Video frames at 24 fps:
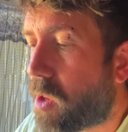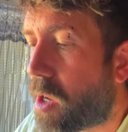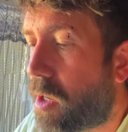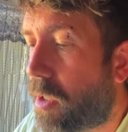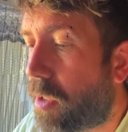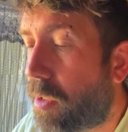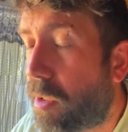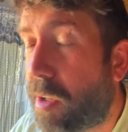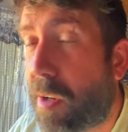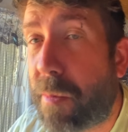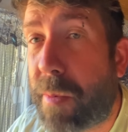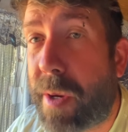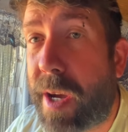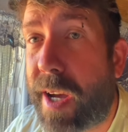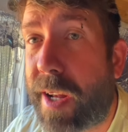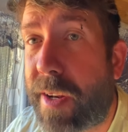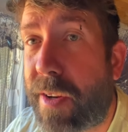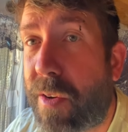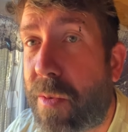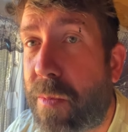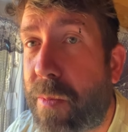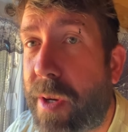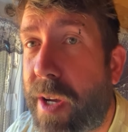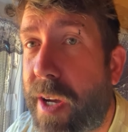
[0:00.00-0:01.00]
Not bad,
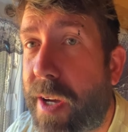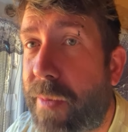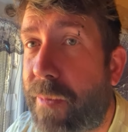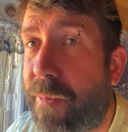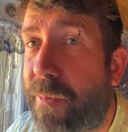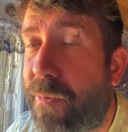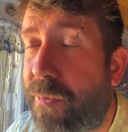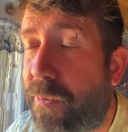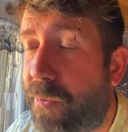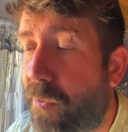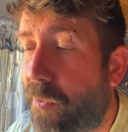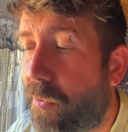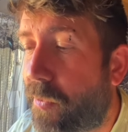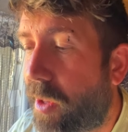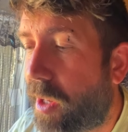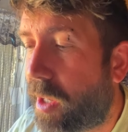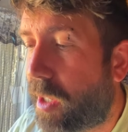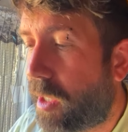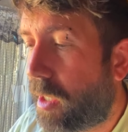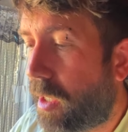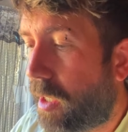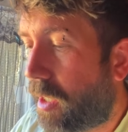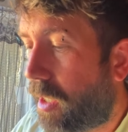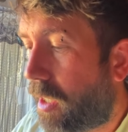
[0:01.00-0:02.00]
not bad.
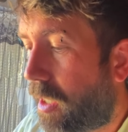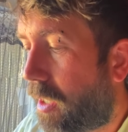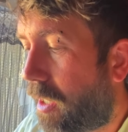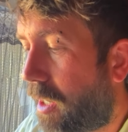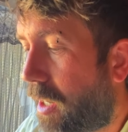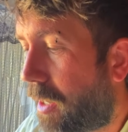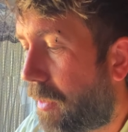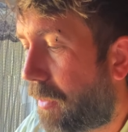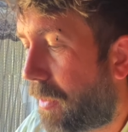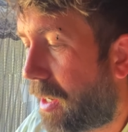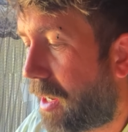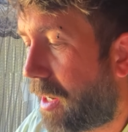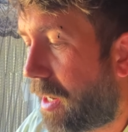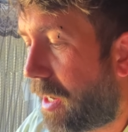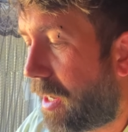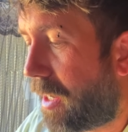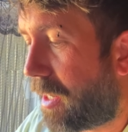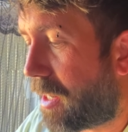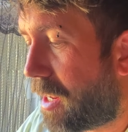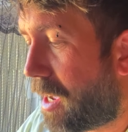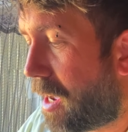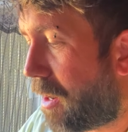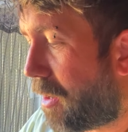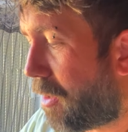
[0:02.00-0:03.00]
All right, I'm gonna eat
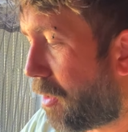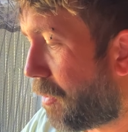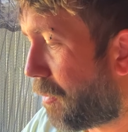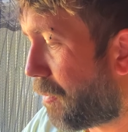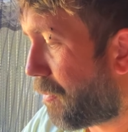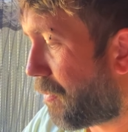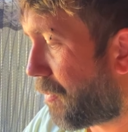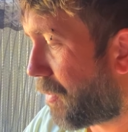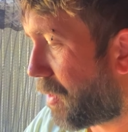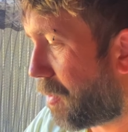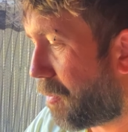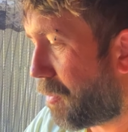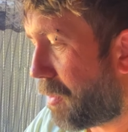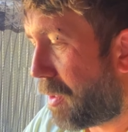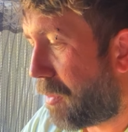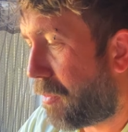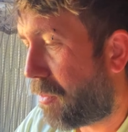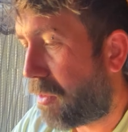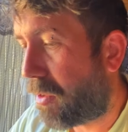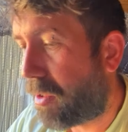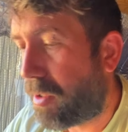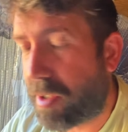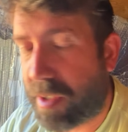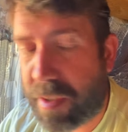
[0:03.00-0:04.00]
that up. Maybe we'll
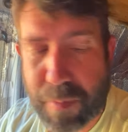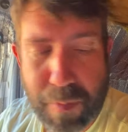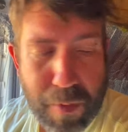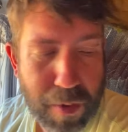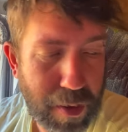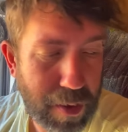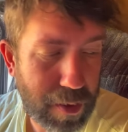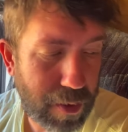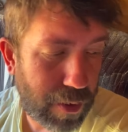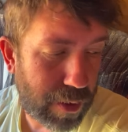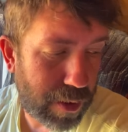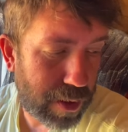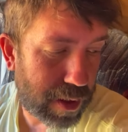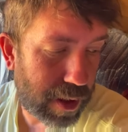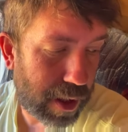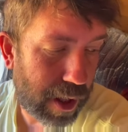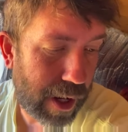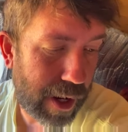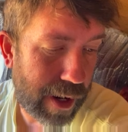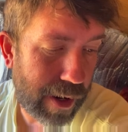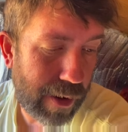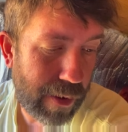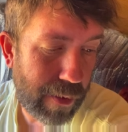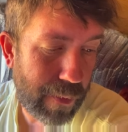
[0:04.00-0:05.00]
do some hot dogs
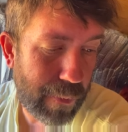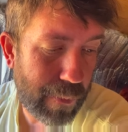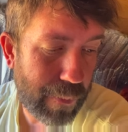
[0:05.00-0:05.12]
later.